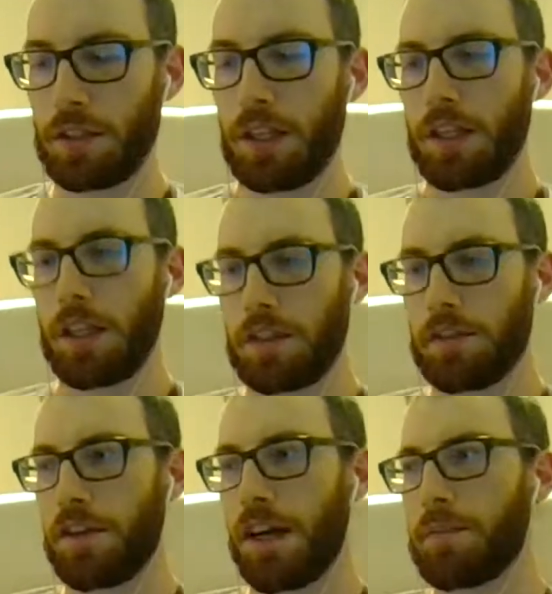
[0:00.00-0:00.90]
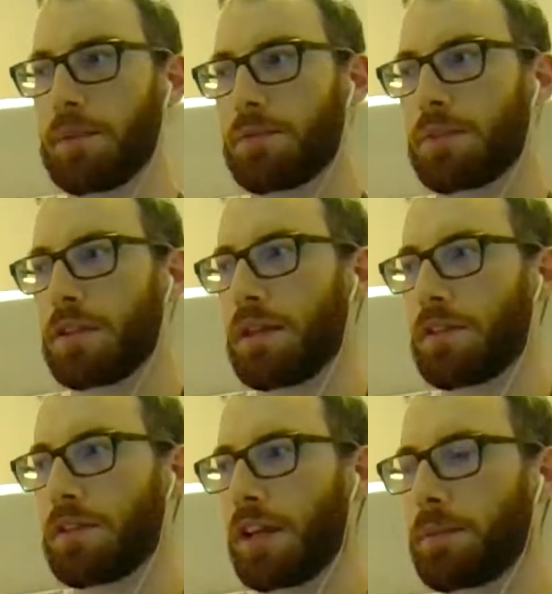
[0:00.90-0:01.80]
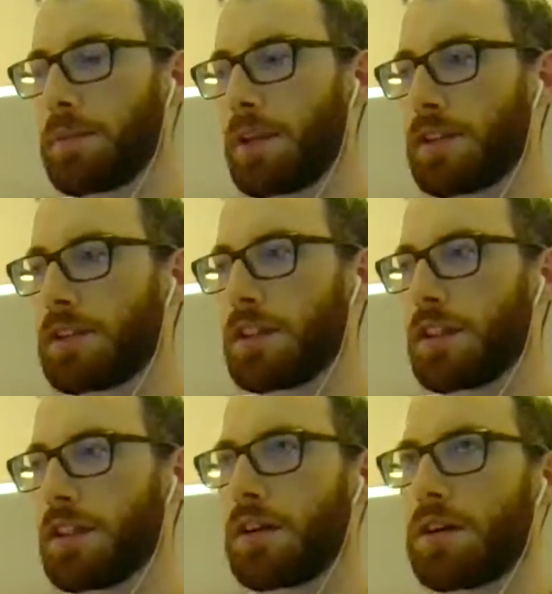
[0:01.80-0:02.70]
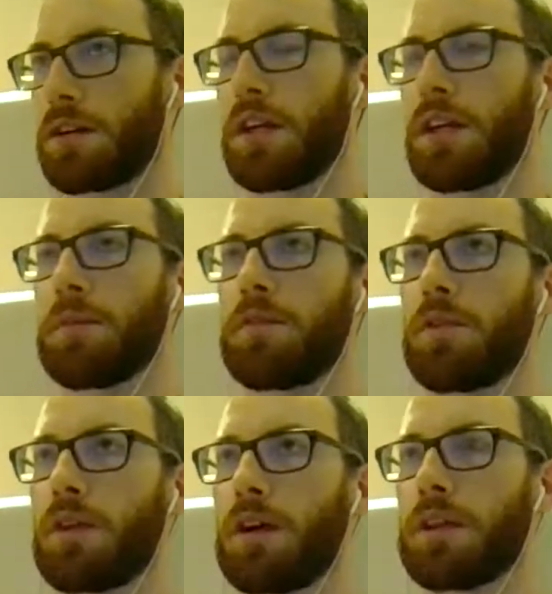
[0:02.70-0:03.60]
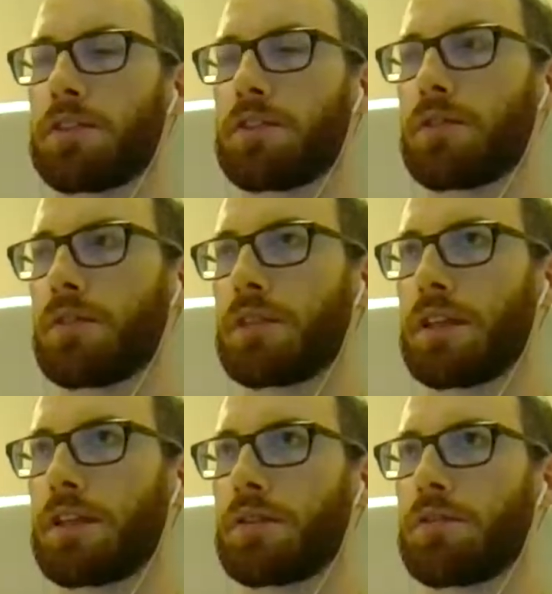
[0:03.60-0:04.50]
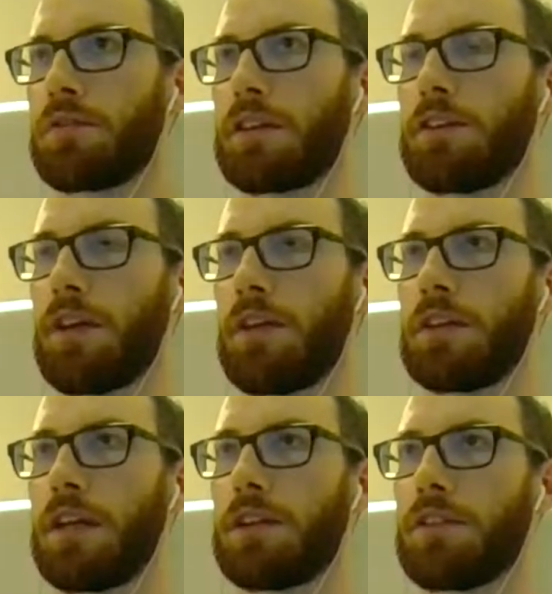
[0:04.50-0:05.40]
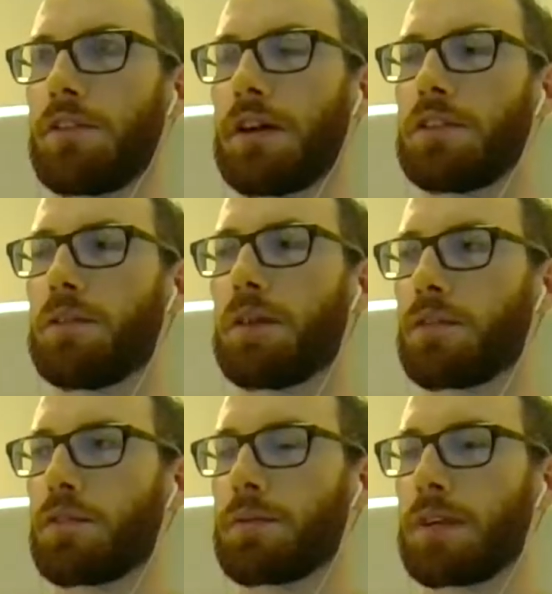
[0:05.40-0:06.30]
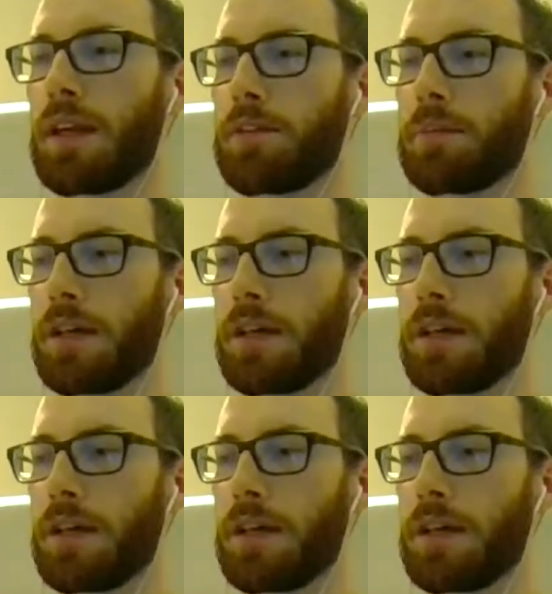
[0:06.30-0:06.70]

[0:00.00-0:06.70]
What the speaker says: like the 5-button rhythm games because I had played DDR before high school in like grade 7, 8, so I knew of rhythm games. But